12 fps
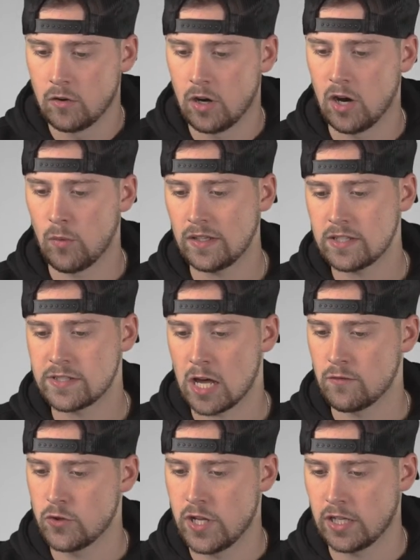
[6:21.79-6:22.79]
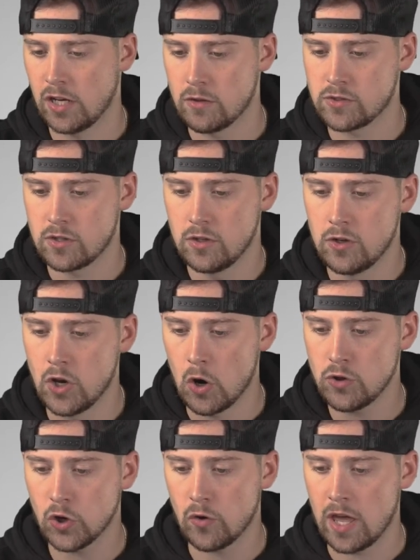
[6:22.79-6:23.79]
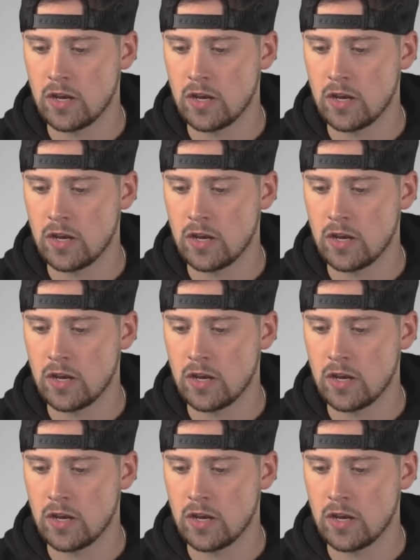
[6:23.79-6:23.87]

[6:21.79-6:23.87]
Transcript: Uh, write this down if you're taking notes. Know your